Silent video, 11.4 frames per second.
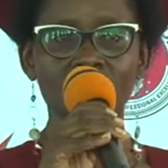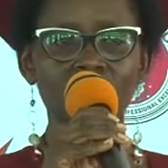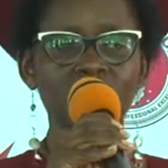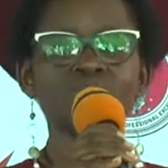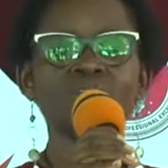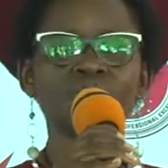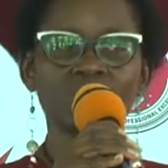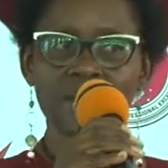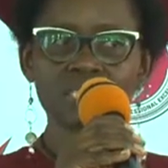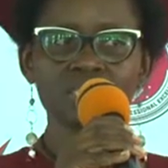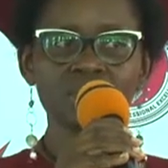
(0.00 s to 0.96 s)
but you're
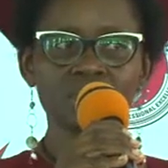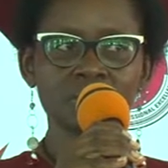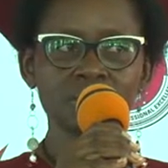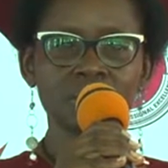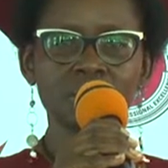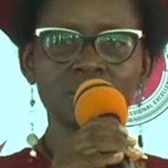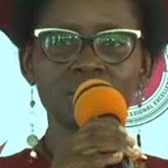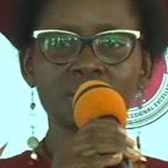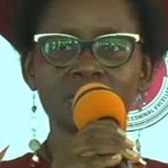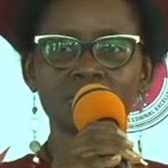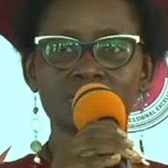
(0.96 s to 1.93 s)
vital
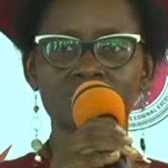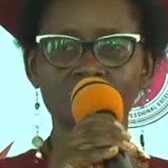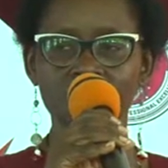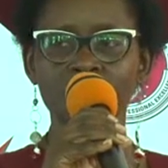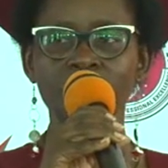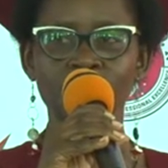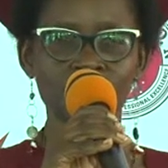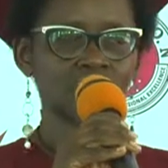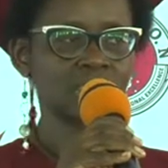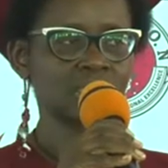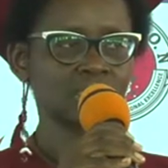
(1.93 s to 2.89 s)
to the
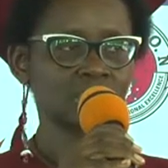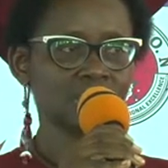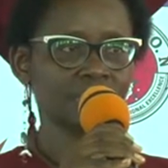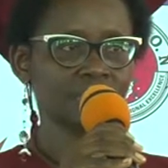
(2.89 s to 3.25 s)
process.